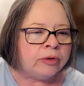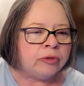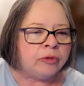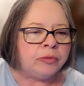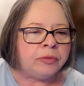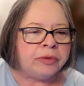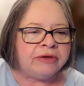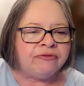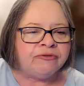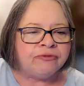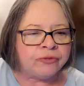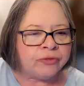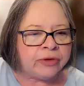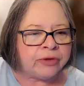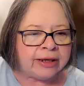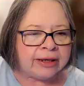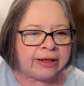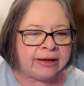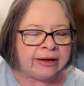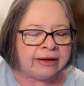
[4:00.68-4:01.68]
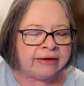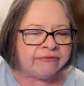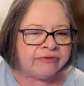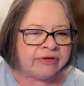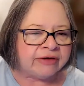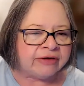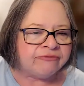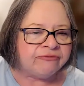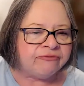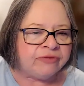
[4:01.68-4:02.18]
will be free of
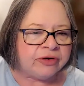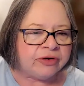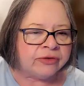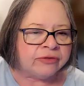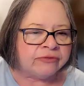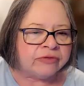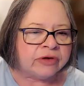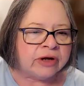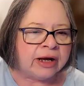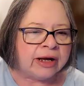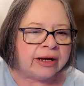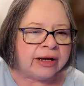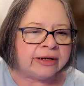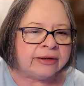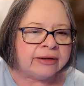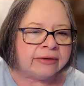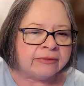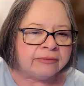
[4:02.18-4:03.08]
our fear of God.